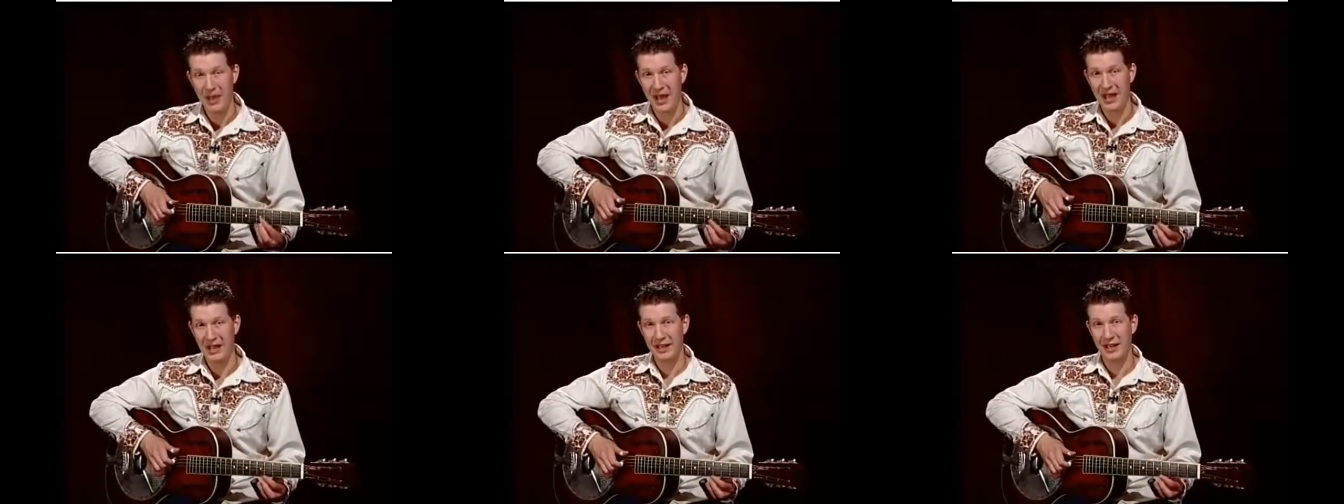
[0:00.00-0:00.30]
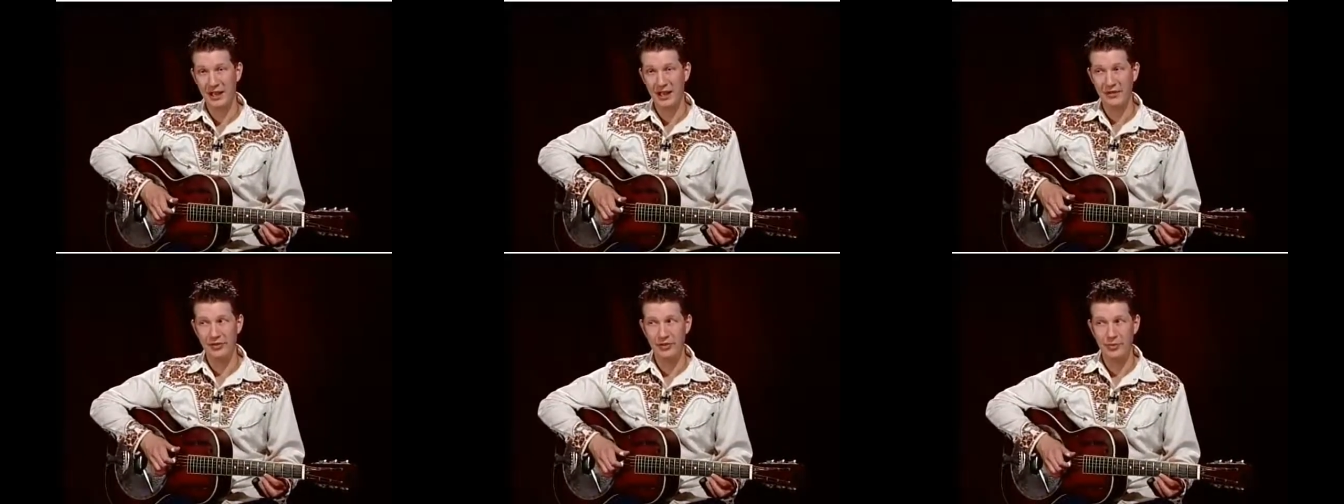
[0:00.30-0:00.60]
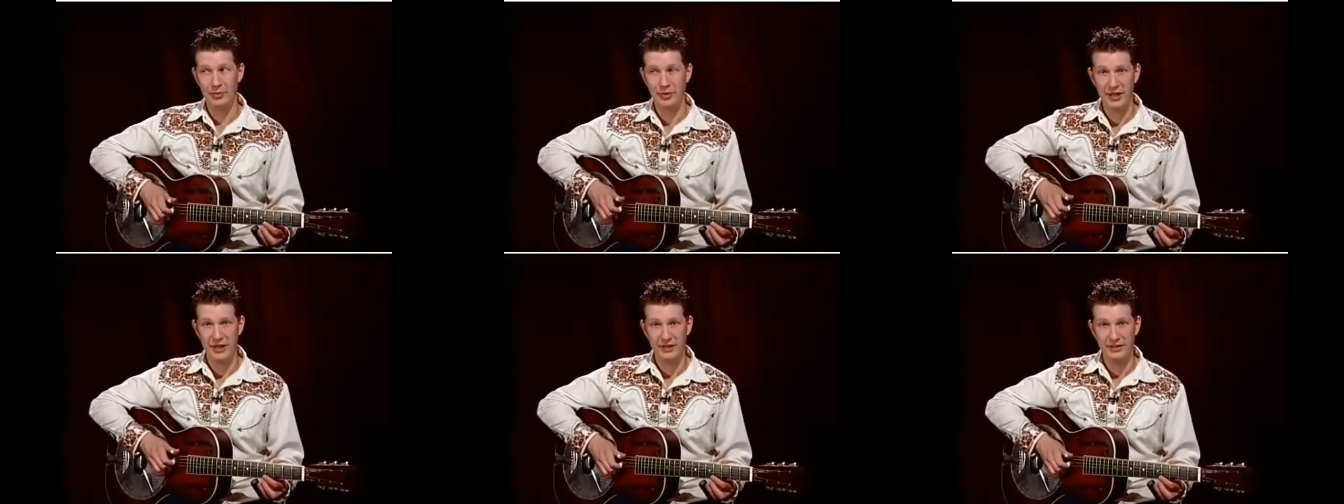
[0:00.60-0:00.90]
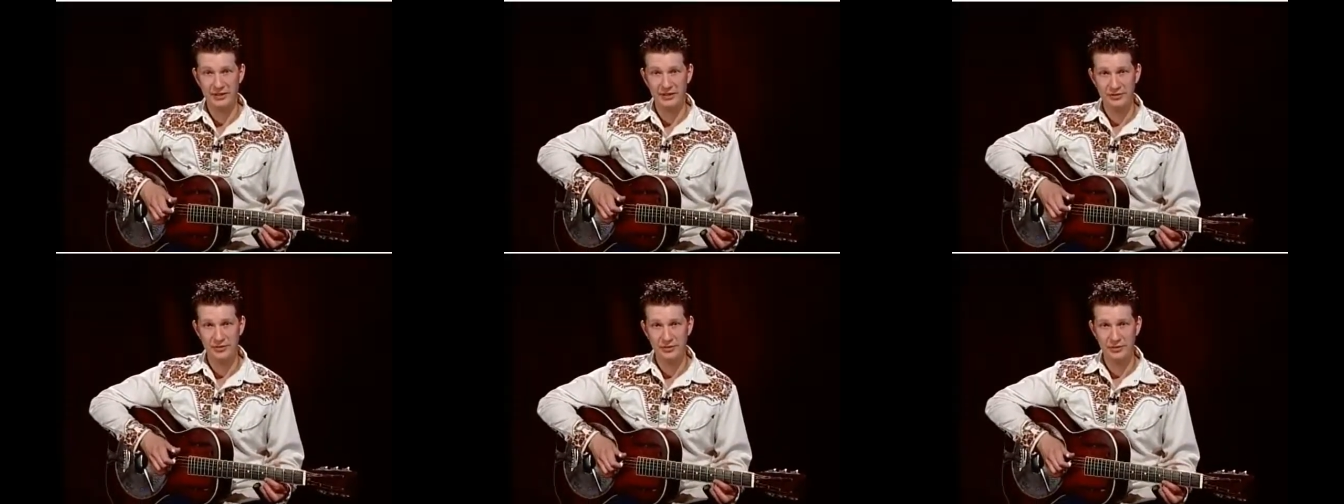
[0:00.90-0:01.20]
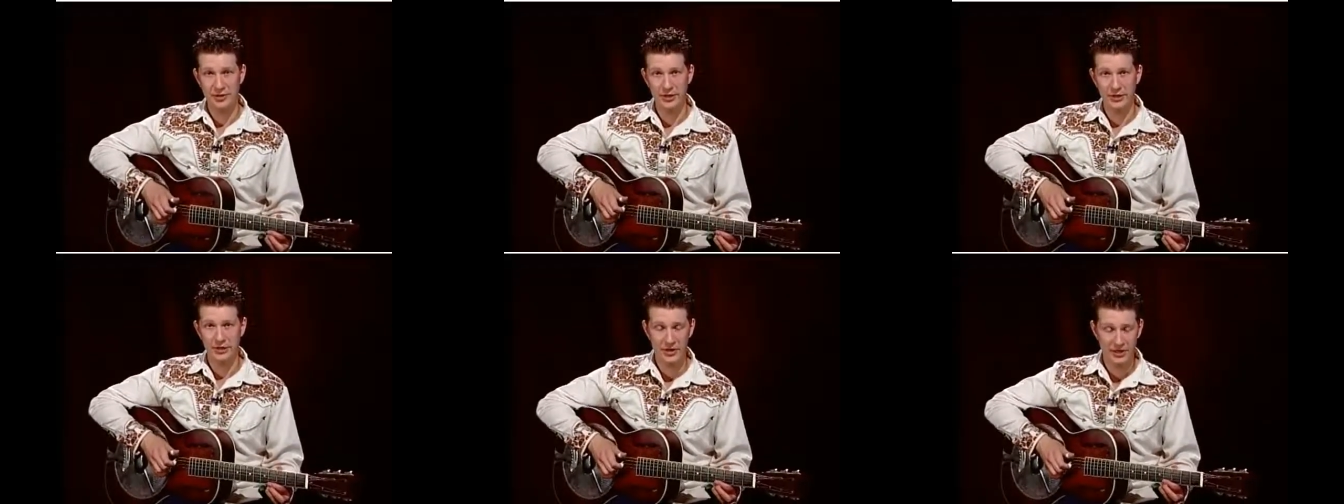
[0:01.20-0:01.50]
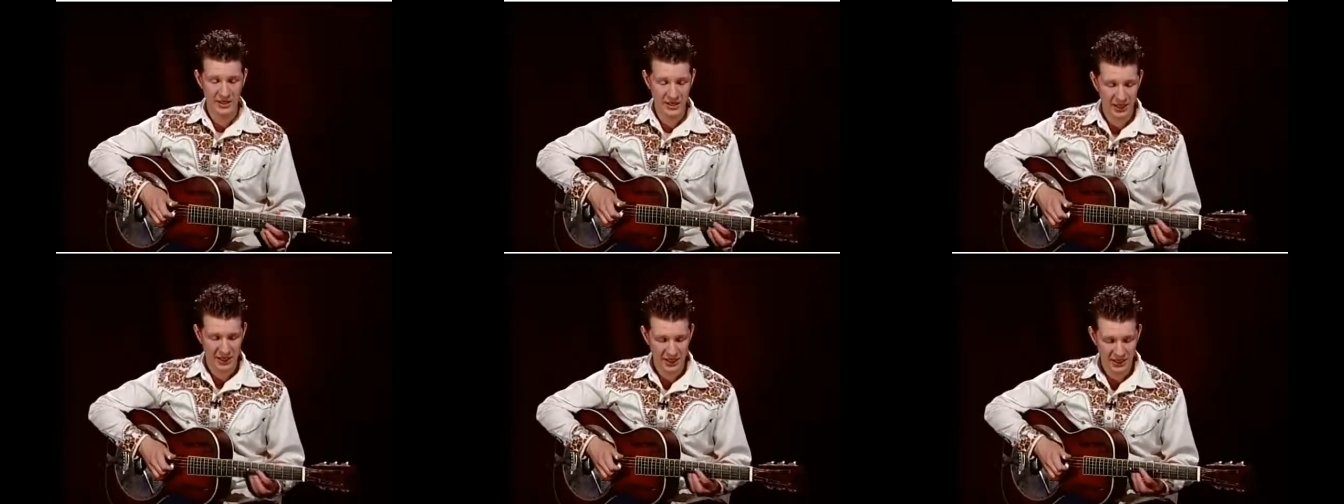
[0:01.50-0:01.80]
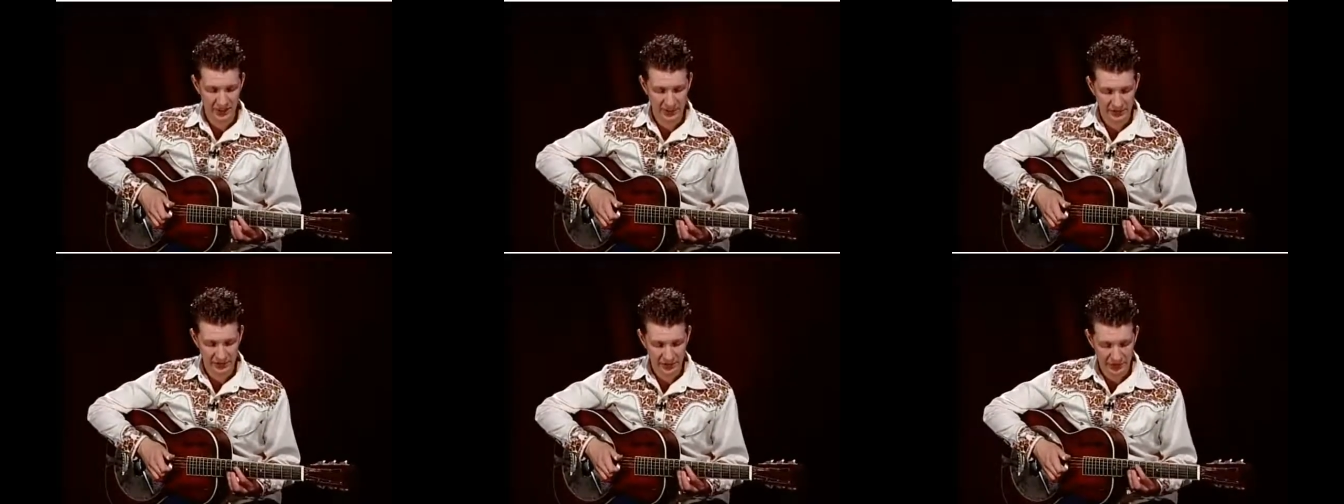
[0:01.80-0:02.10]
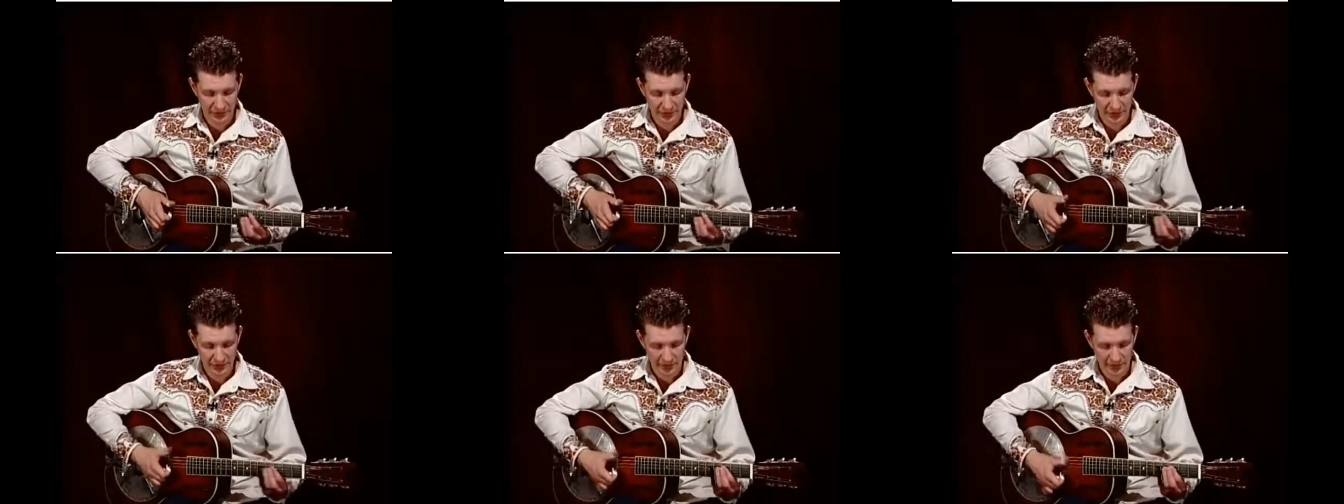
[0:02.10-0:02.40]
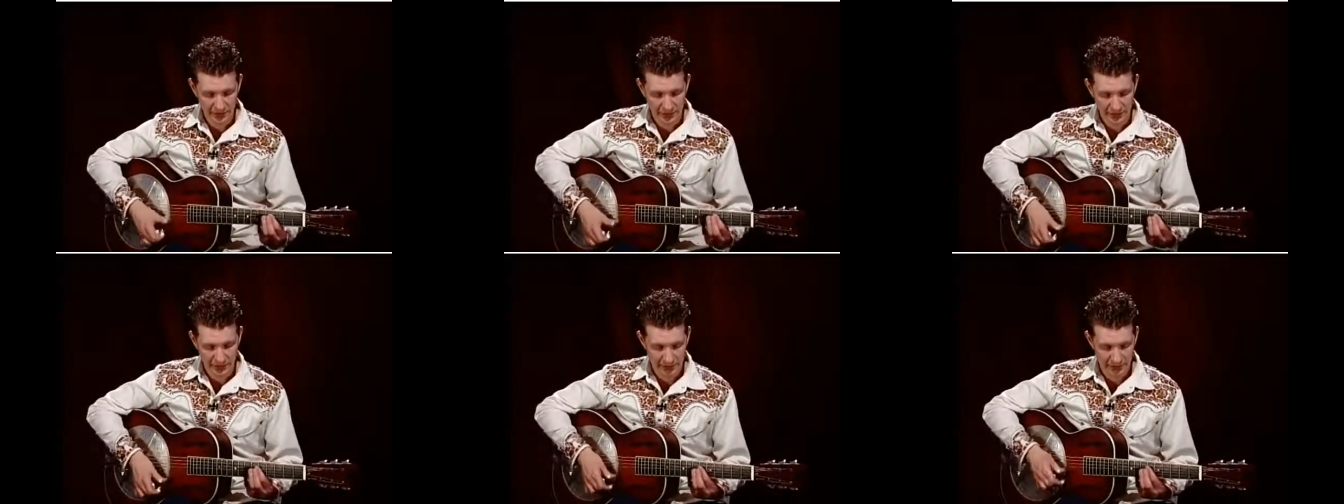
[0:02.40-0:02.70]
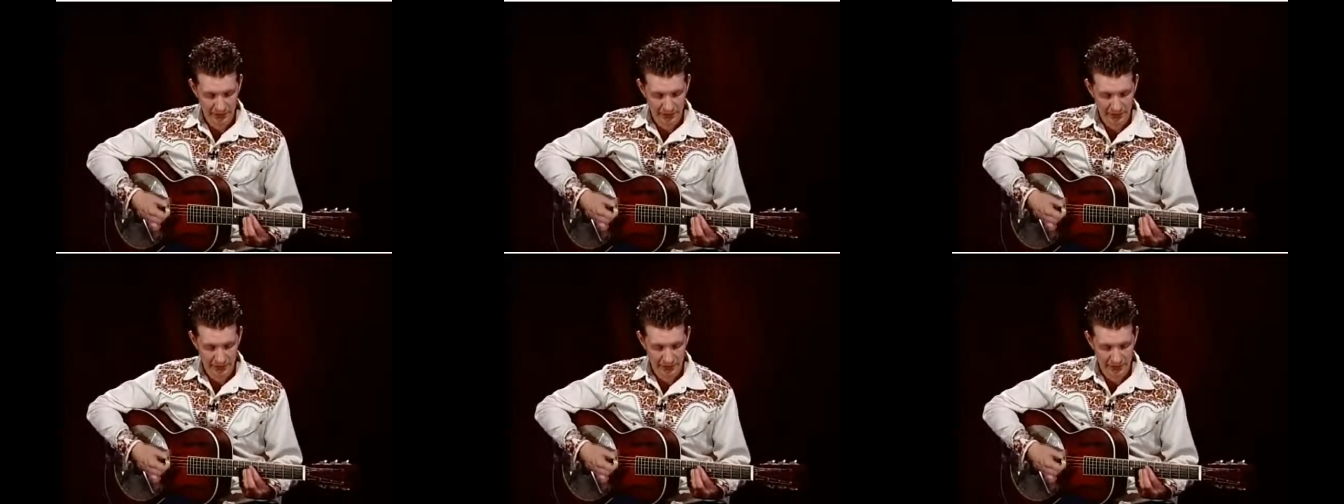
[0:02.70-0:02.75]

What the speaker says: back at the bass with my right hand. So